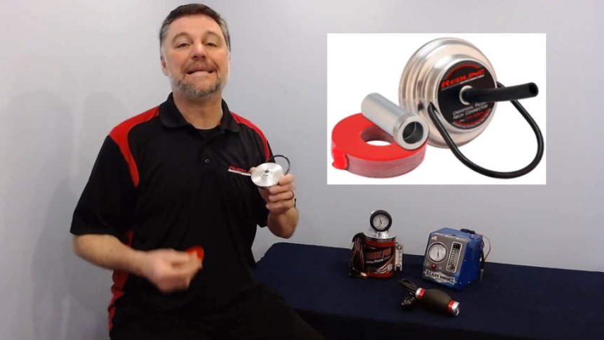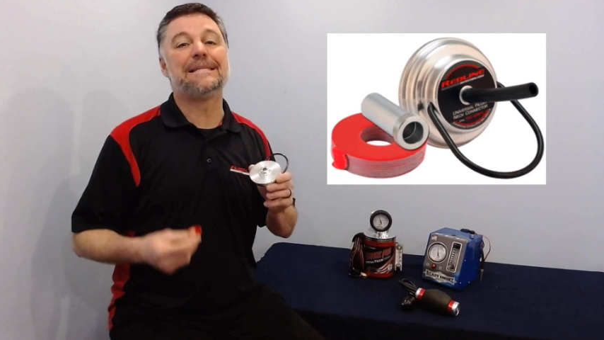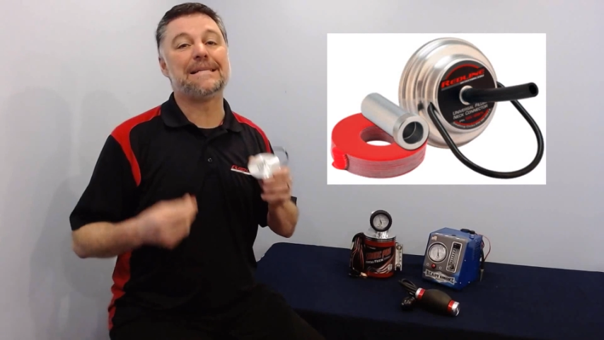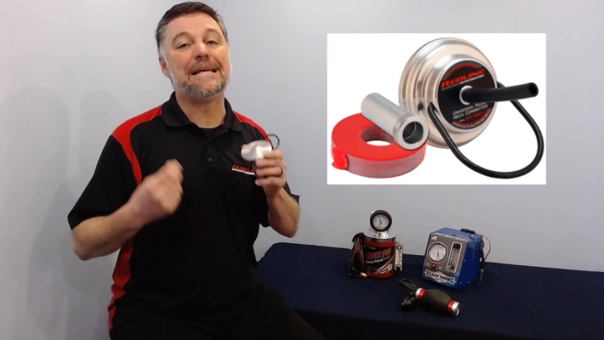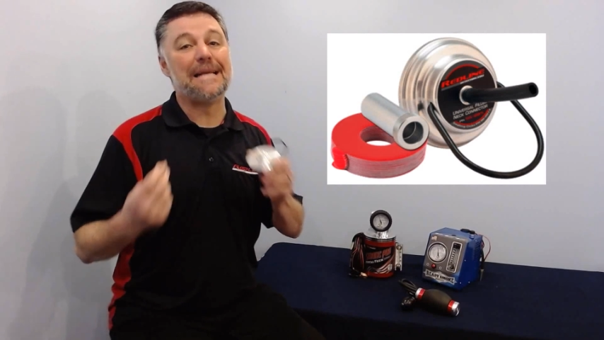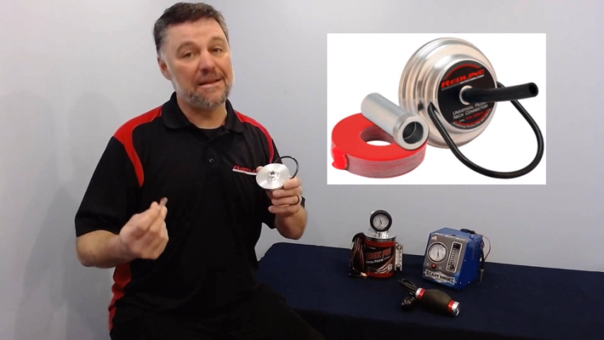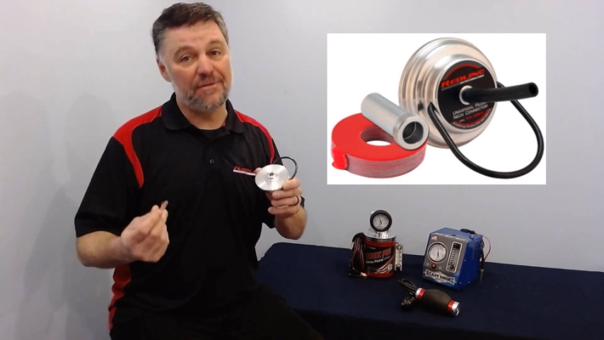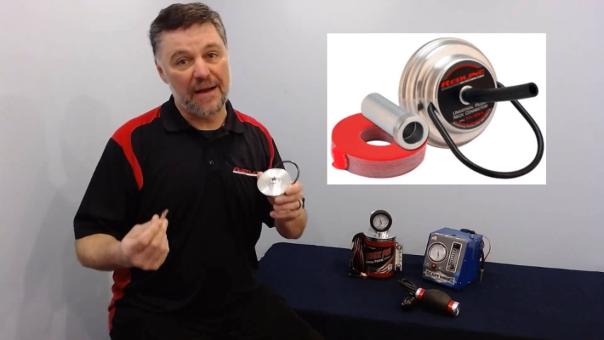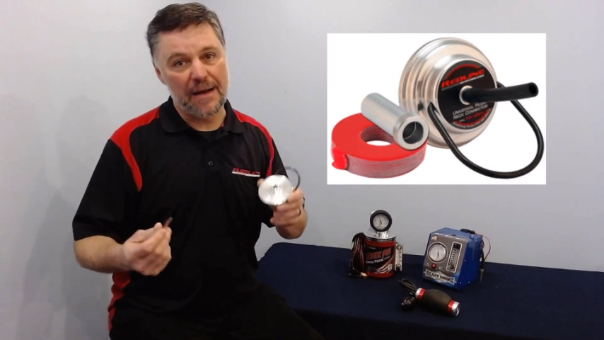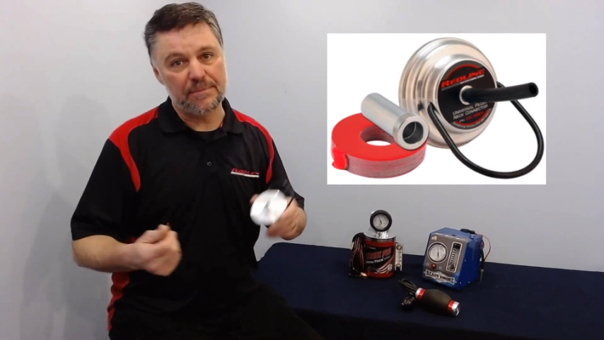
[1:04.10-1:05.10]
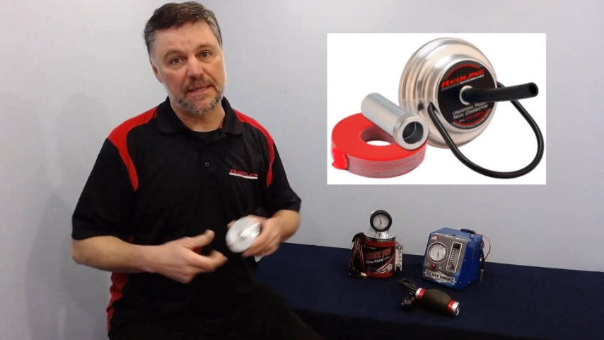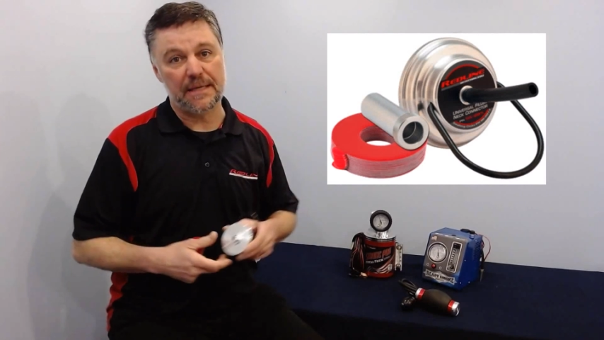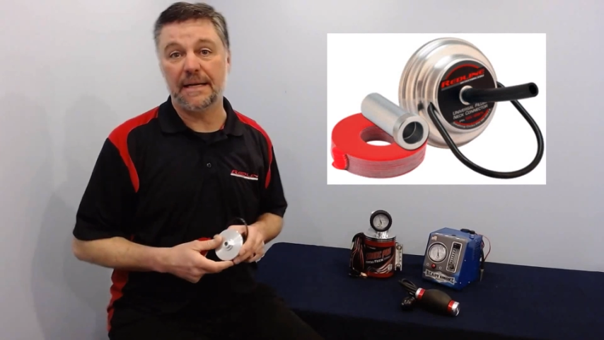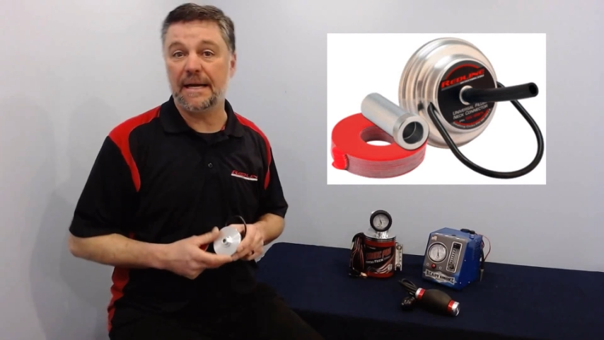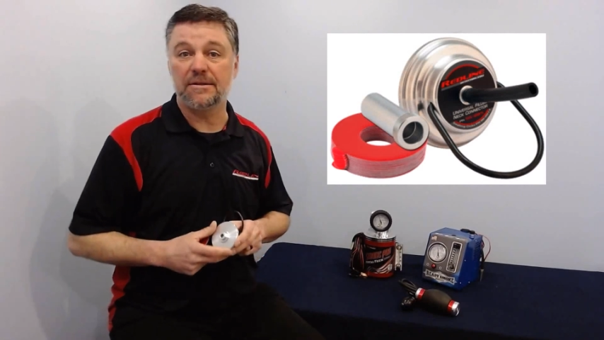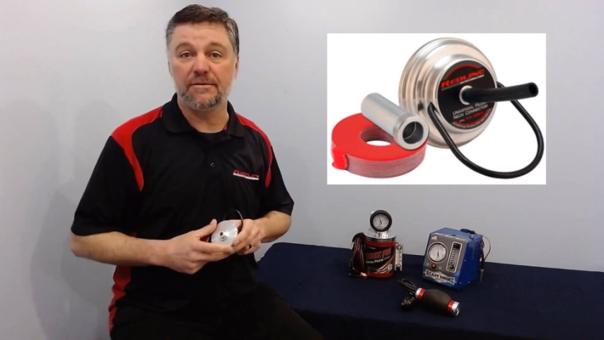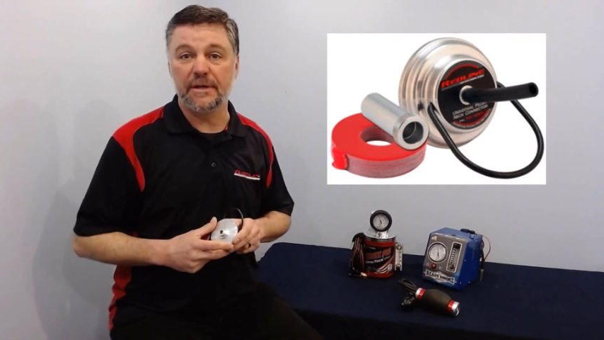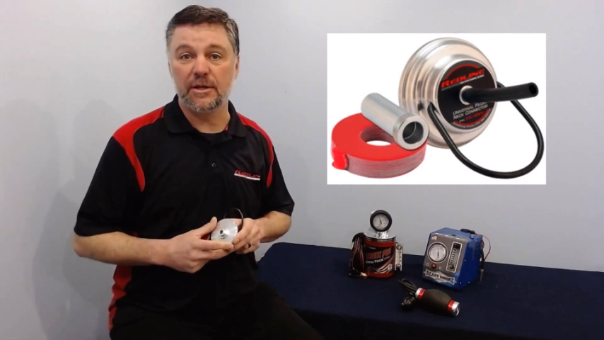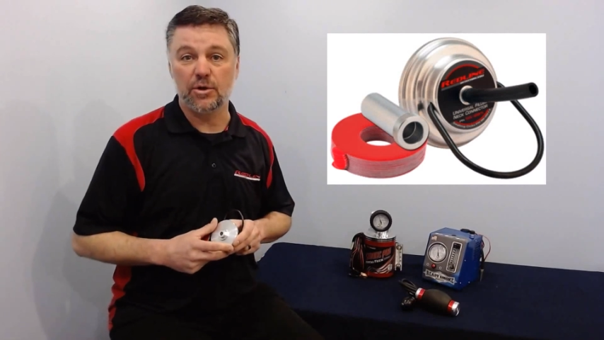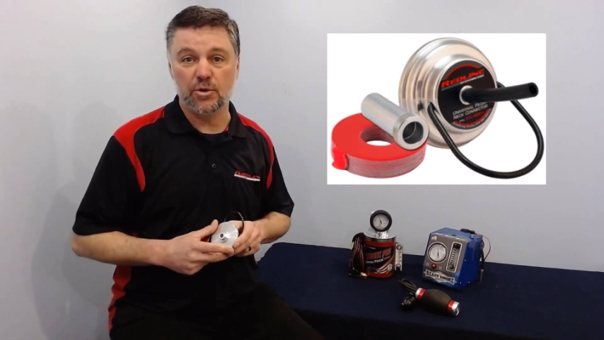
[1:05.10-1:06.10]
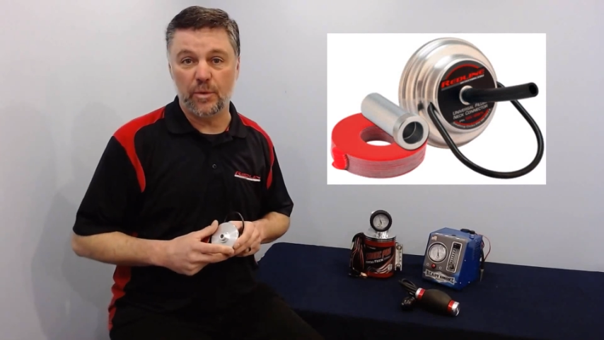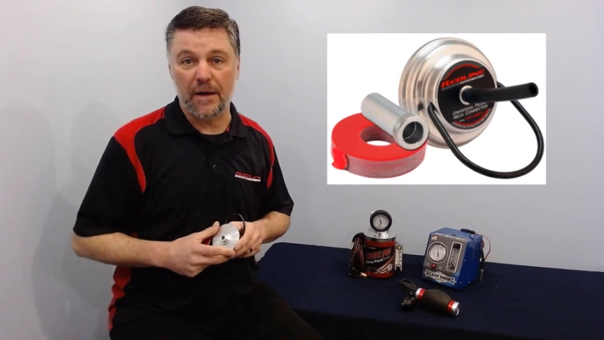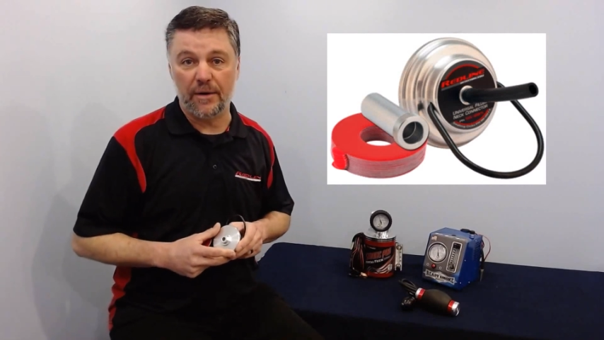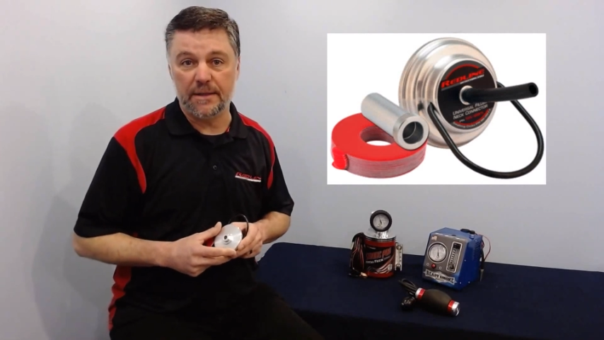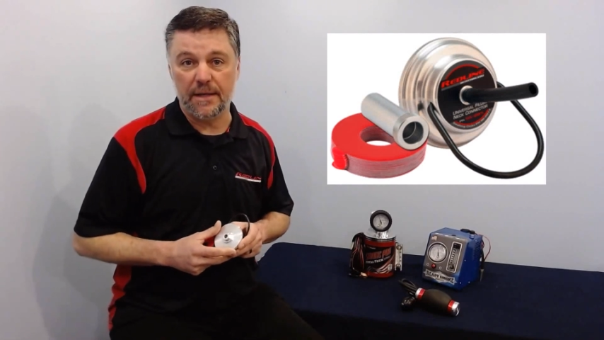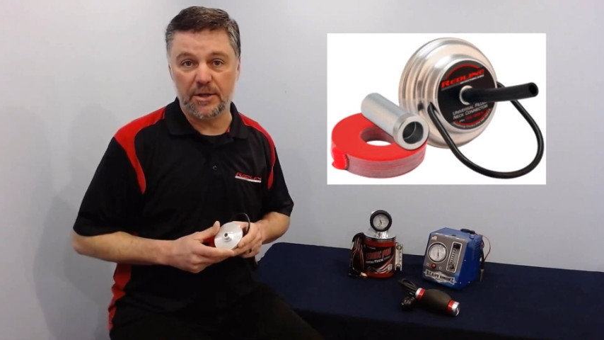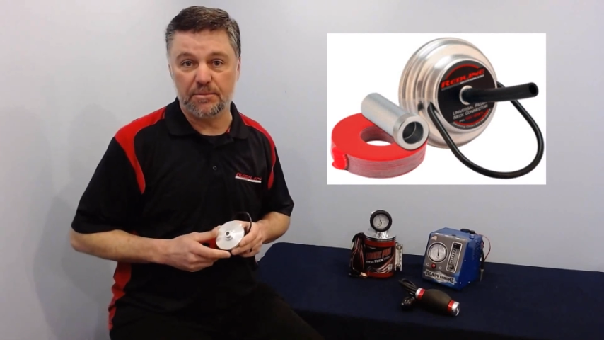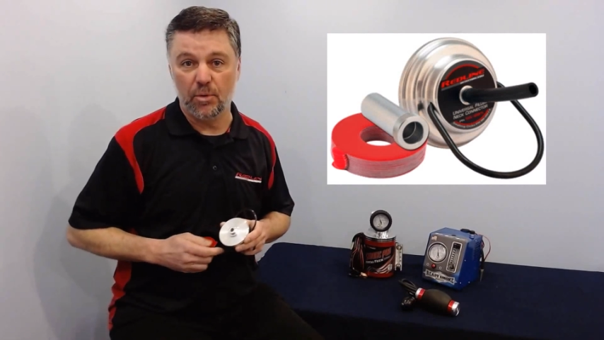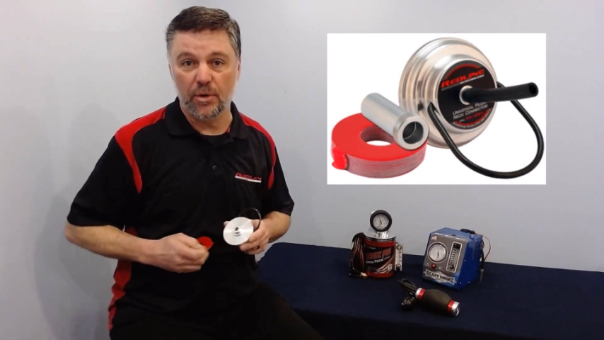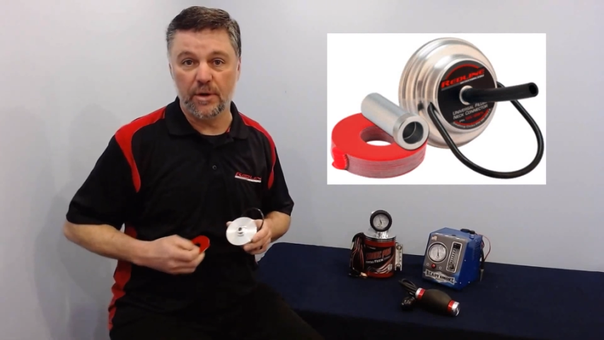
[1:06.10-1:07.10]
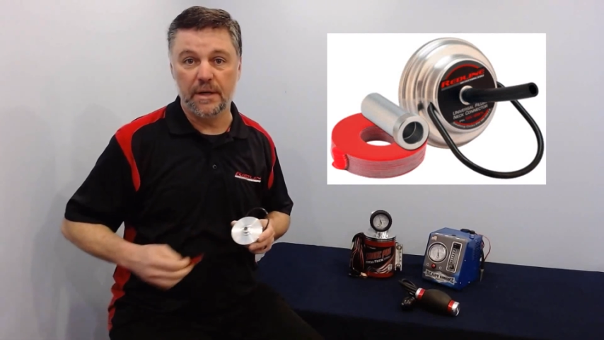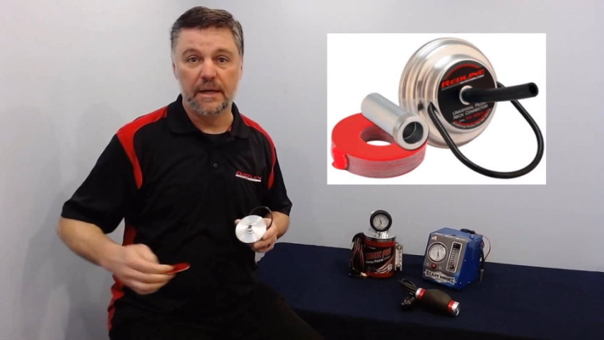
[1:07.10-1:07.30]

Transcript: Easy EVAP to connect to vehicles without a test port.